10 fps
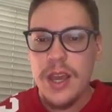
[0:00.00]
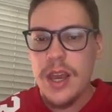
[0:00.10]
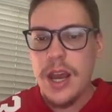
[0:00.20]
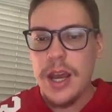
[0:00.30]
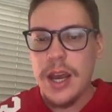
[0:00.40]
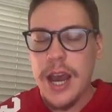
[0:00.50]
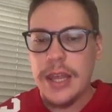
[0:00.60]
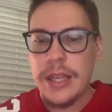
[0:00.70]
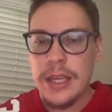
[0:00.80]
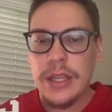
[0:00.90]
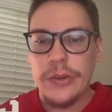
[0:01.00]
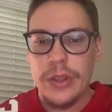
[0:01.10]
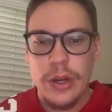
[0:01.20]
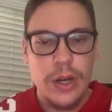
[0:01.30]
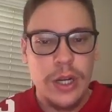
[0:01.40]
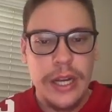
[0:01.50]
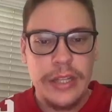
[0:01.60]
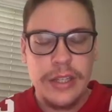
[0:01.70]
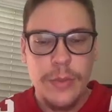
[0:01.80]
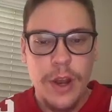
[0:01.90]
I think that they're going to need
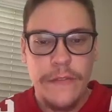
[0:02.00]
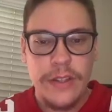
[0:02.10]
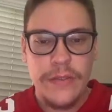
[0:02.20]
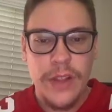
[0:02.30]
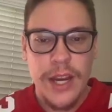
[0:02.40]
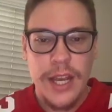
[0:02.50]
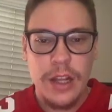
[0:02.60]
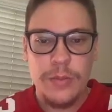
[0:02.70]
some offensive line help.